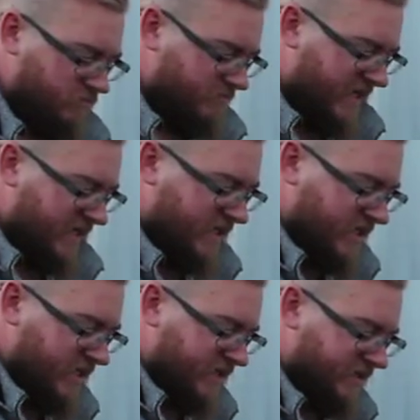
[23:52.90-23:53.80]

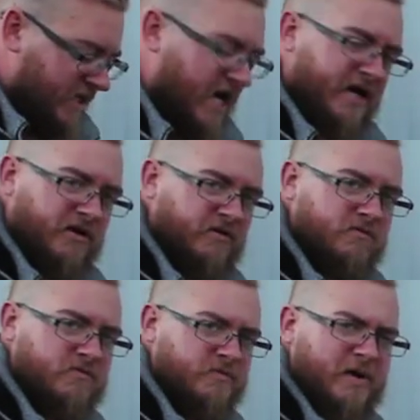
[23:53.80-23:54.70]
manganese and iron
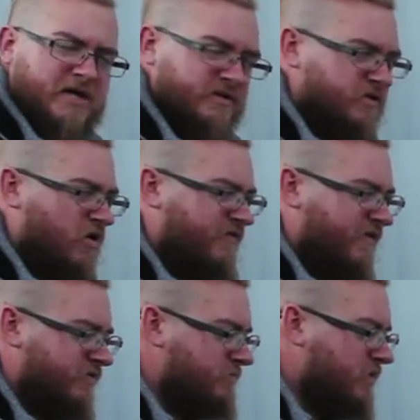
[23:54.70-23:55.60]
deposits off
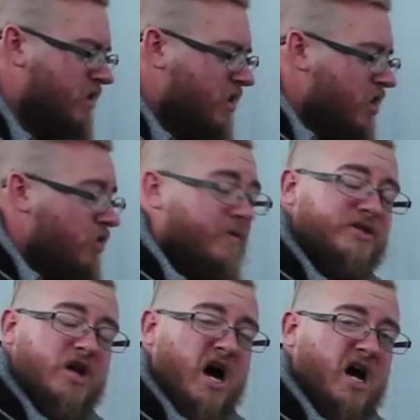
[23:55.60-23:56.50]
of them,
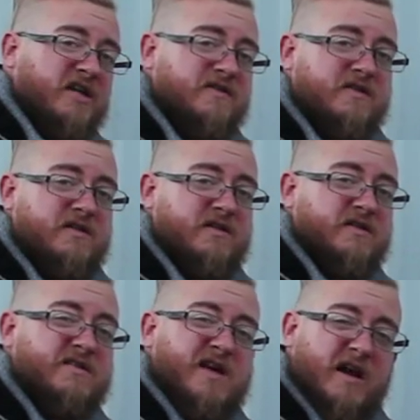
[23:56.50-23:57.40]
which honestly
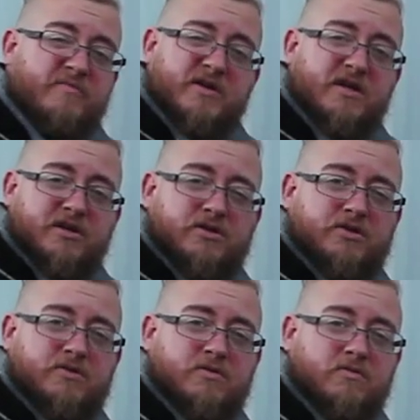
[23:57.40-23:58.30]
is not a big
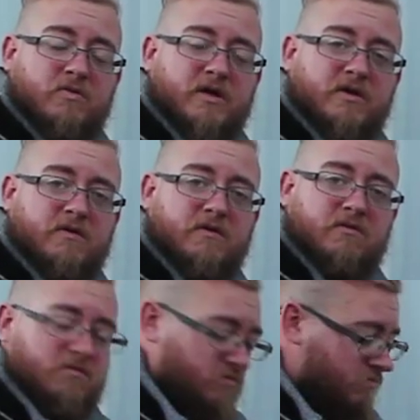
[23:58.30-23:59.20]
issue with
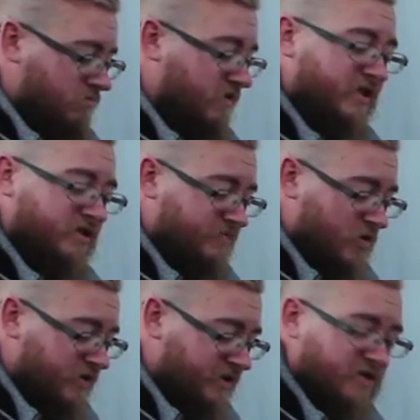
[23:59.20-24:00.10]
these
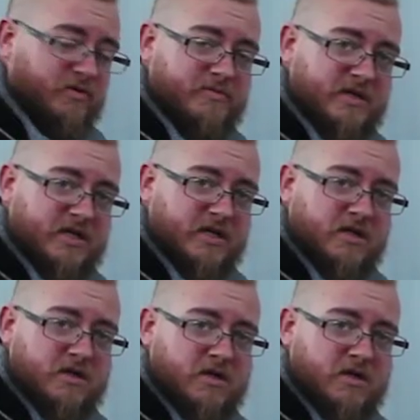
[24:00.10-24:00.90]
smokies that we've been digging.